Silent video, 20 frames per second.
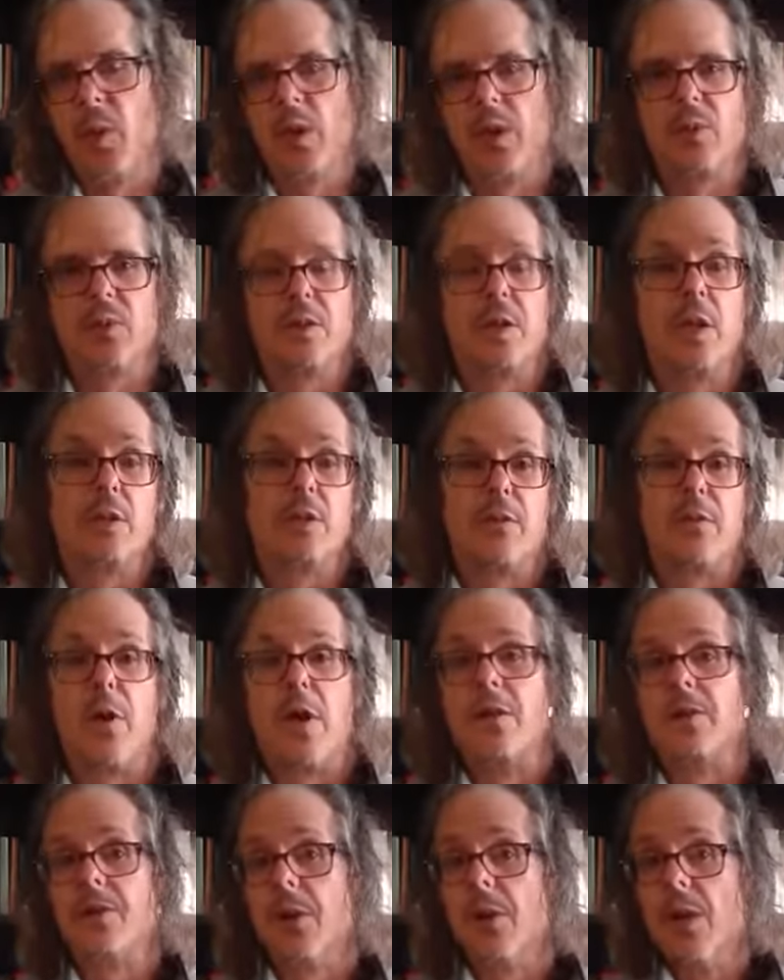It was loads of
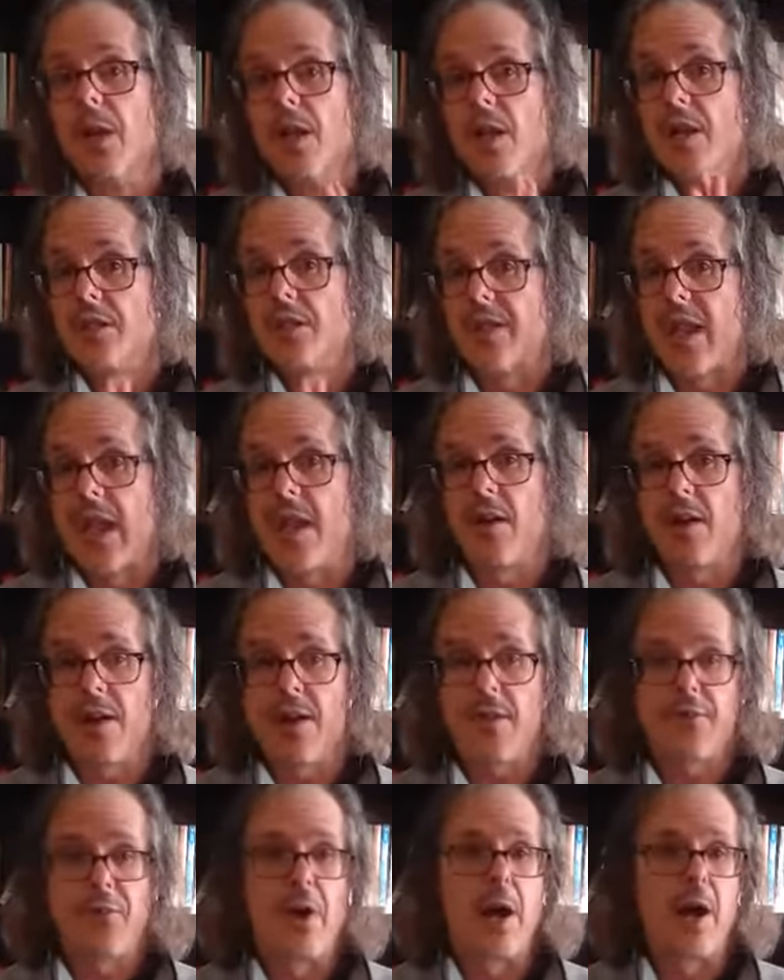fun. So Saturday
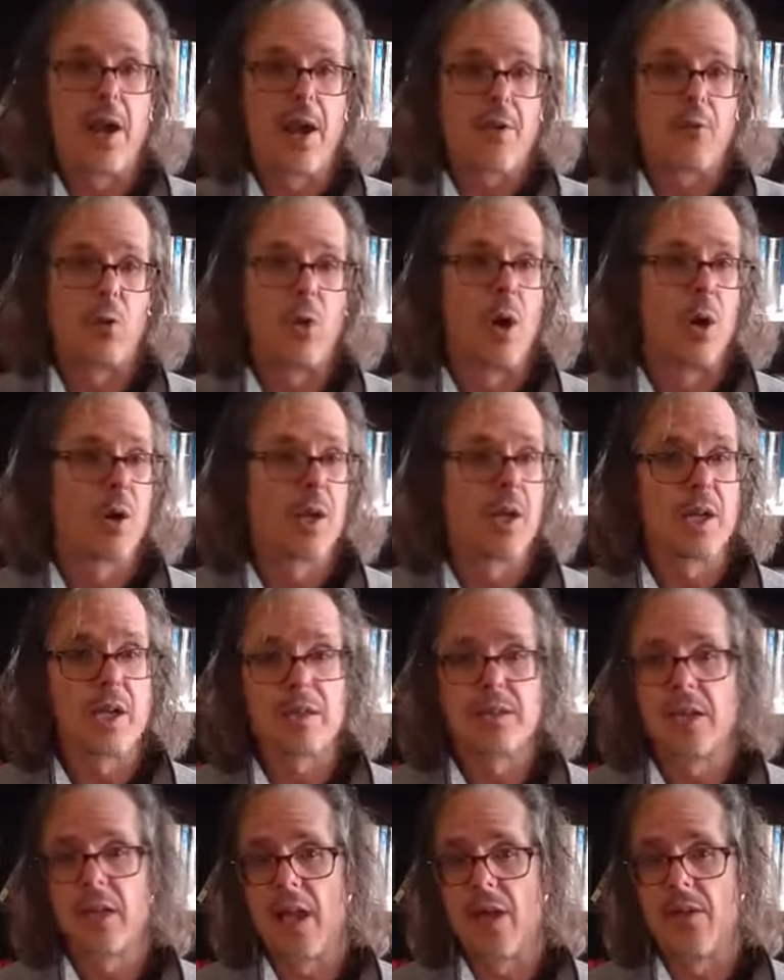at five, we're all going to get
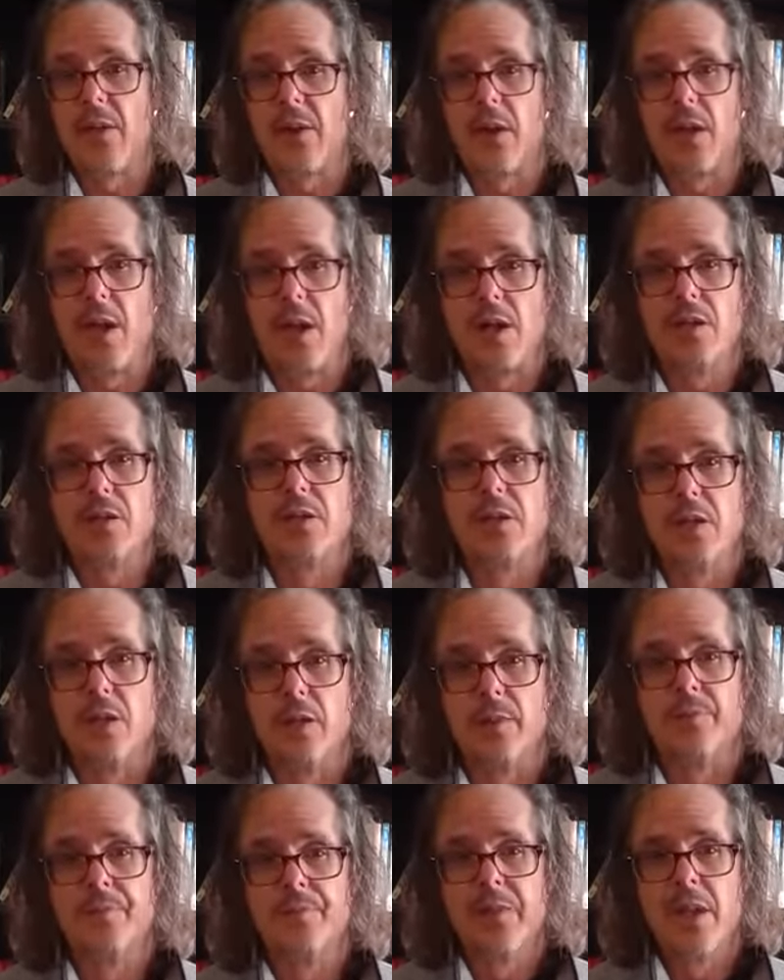together on
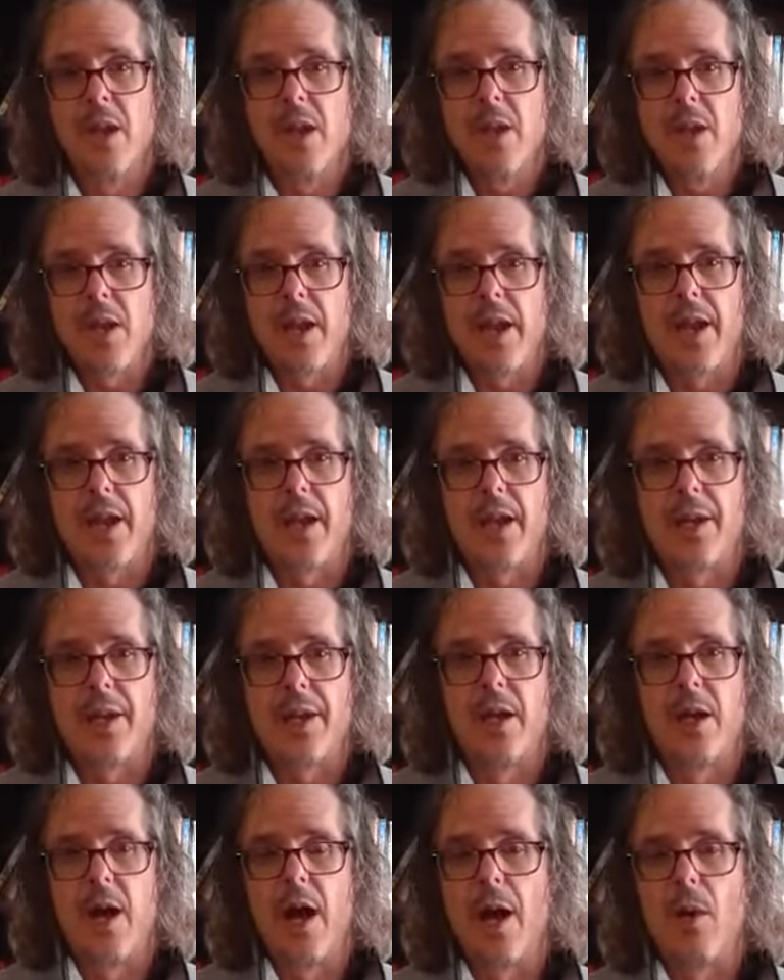Zoom, and
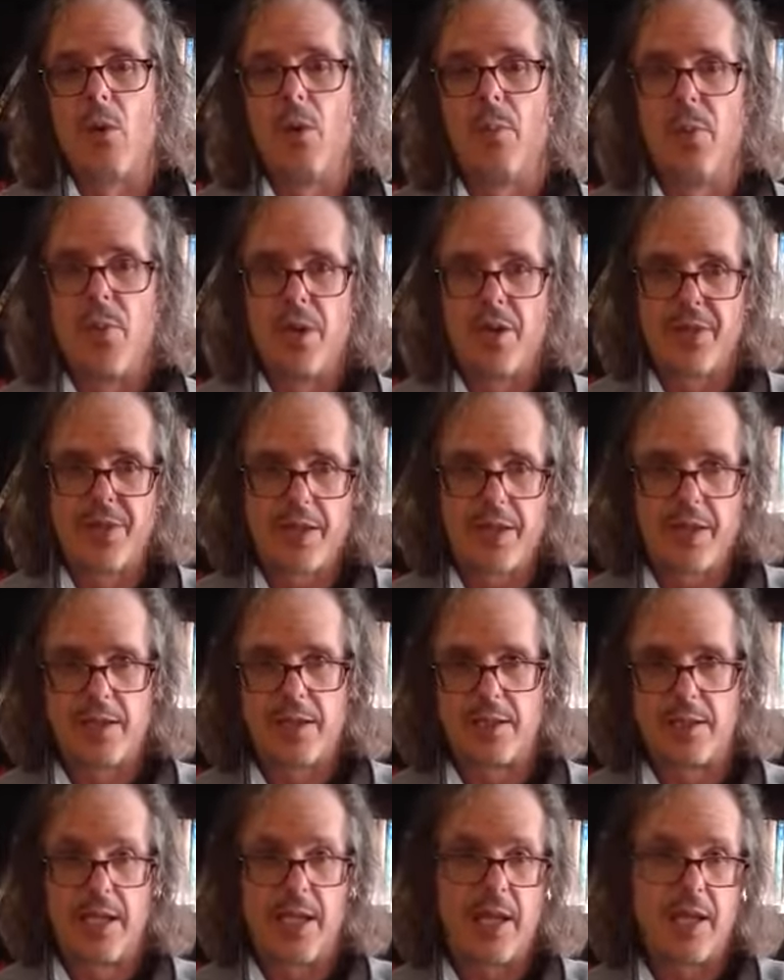uh, I will put the
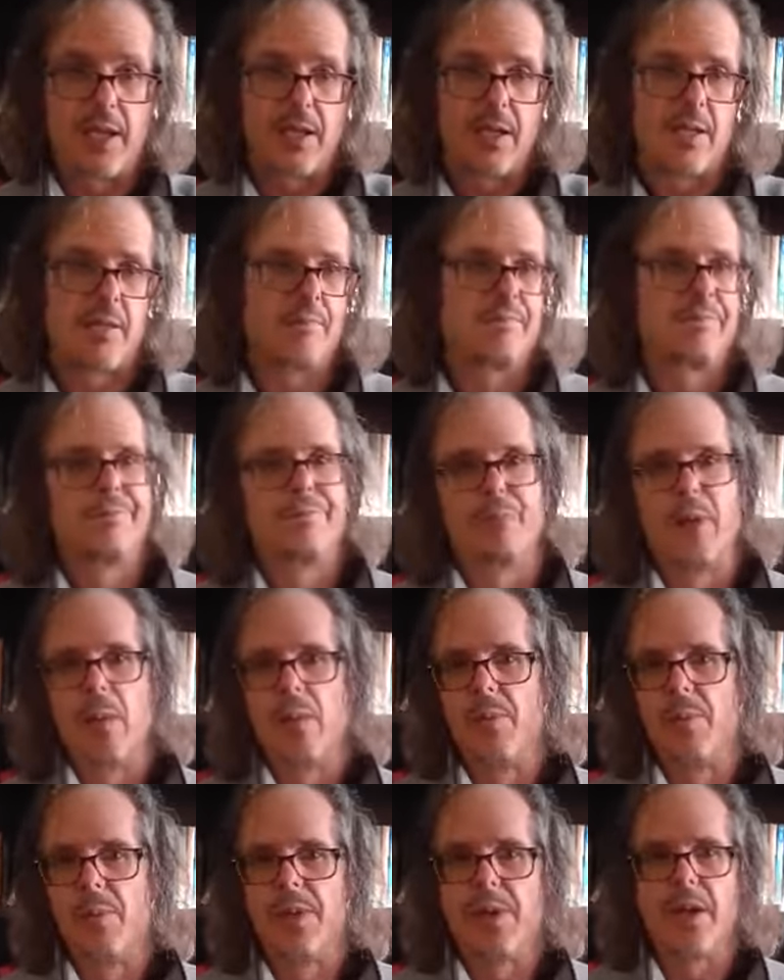link
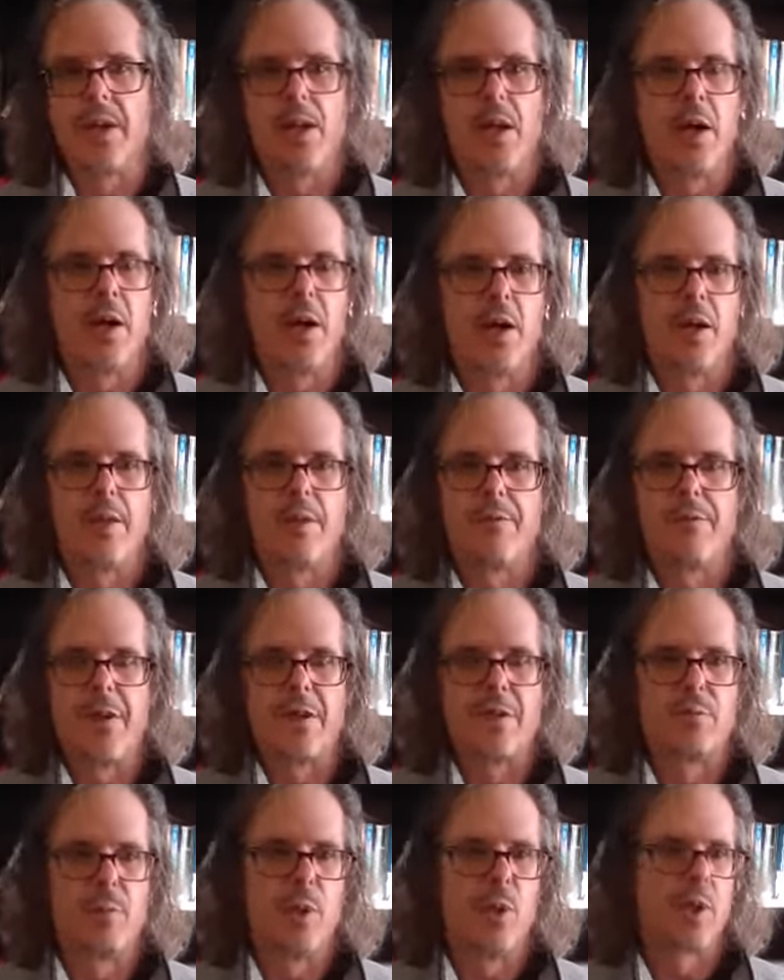probably on
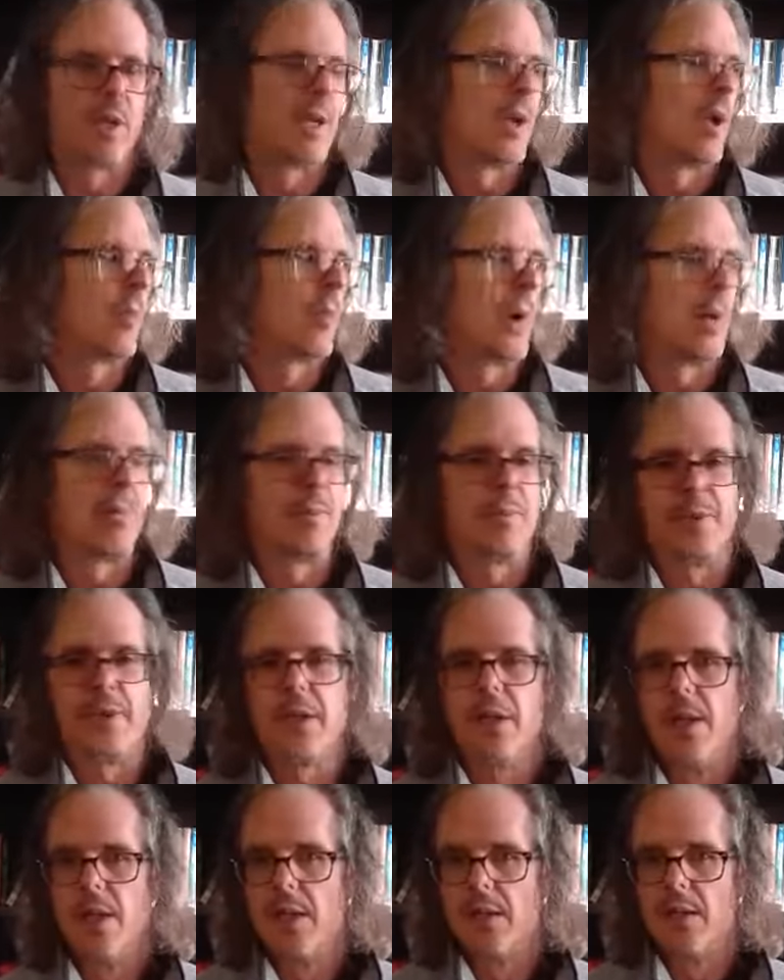Facebook, and I'll probably
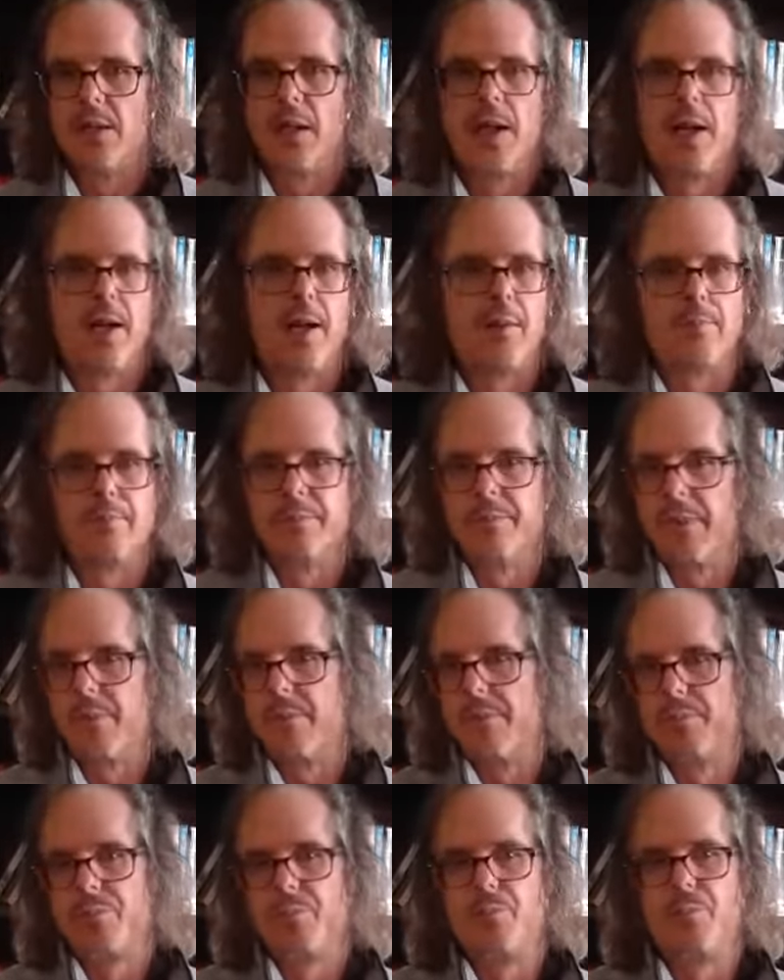um,
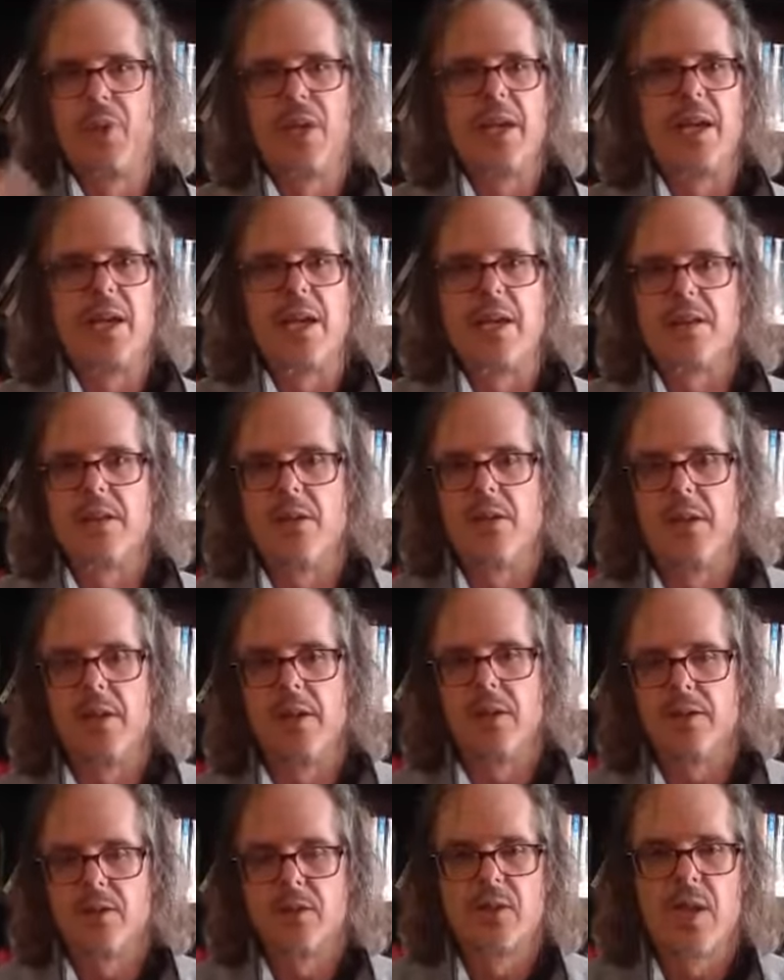bring it into
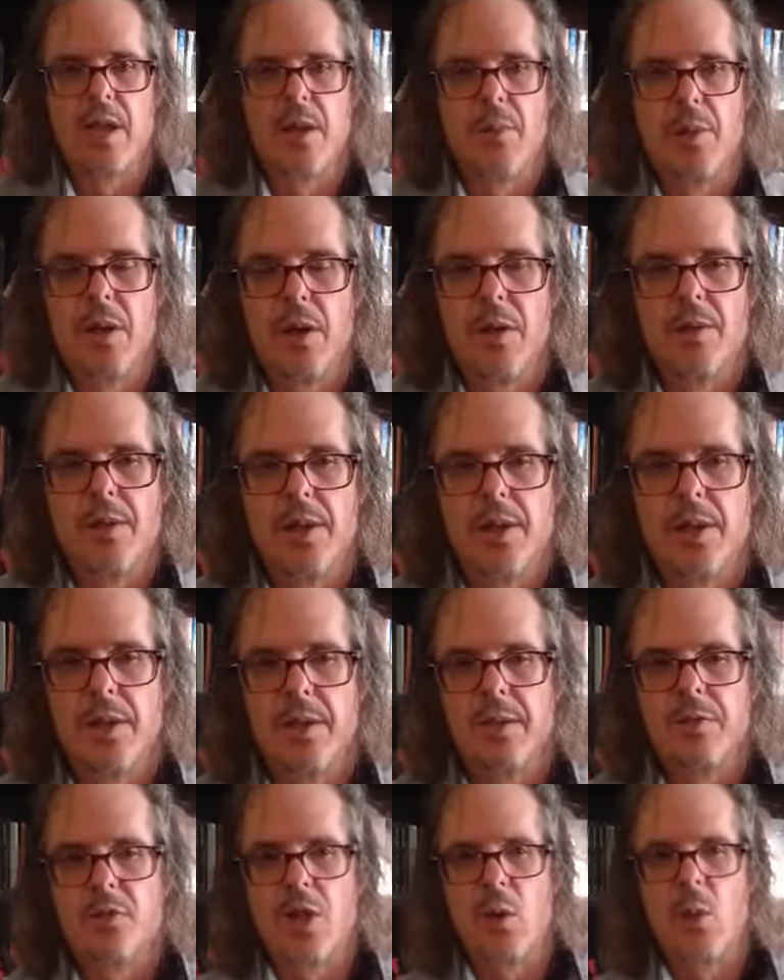the Santa or
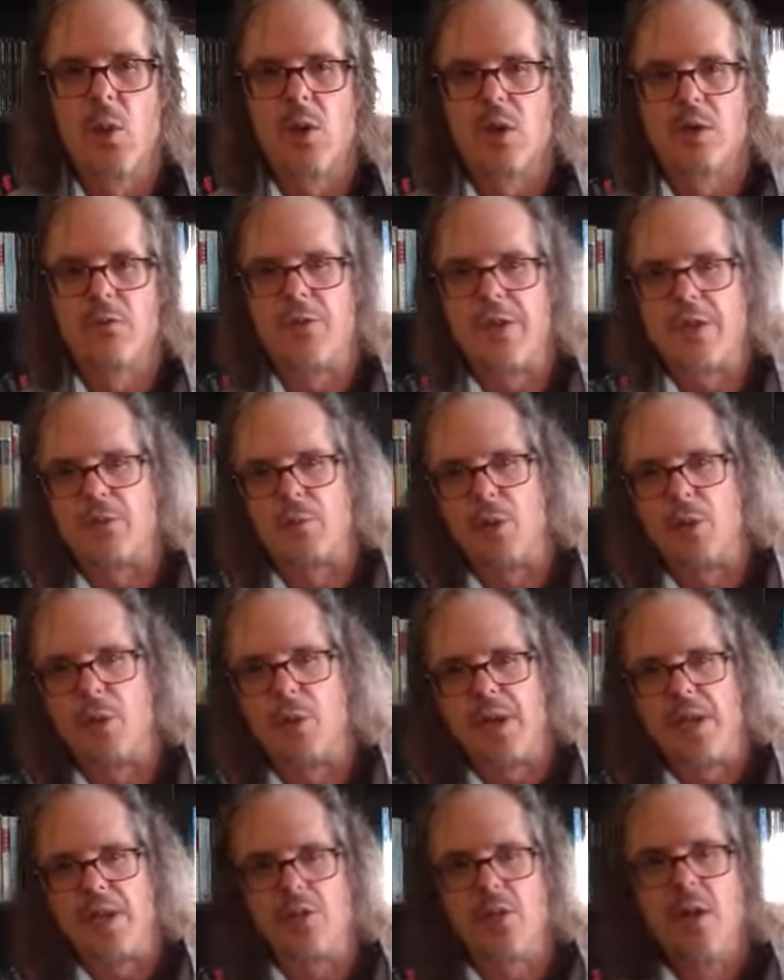the Jay Wilkes Facebook
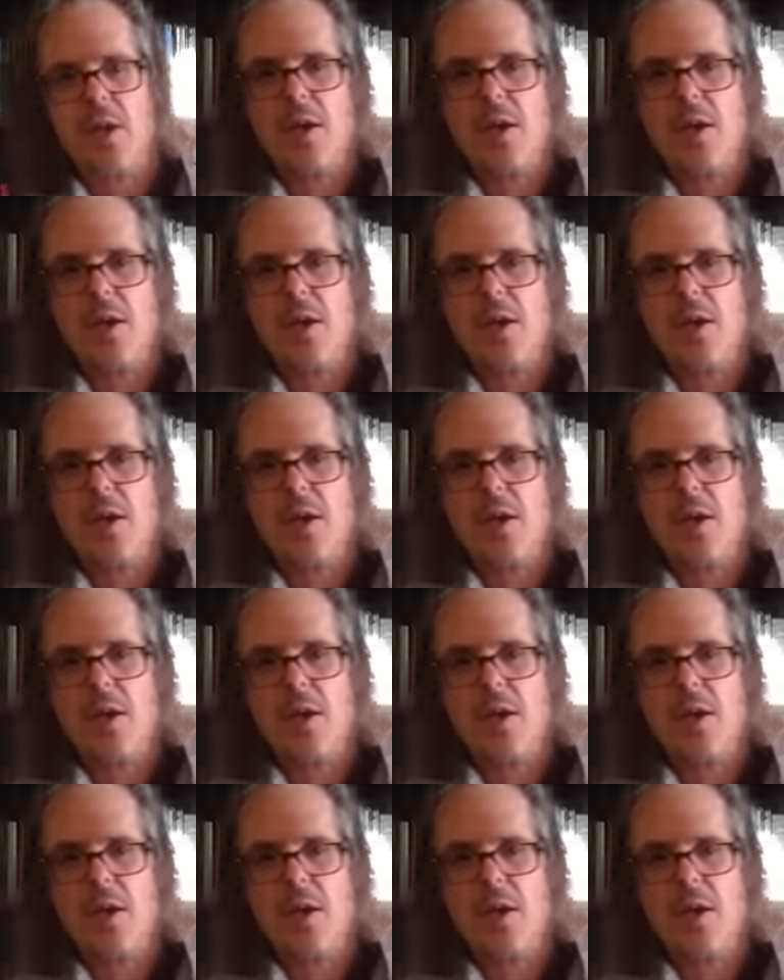page.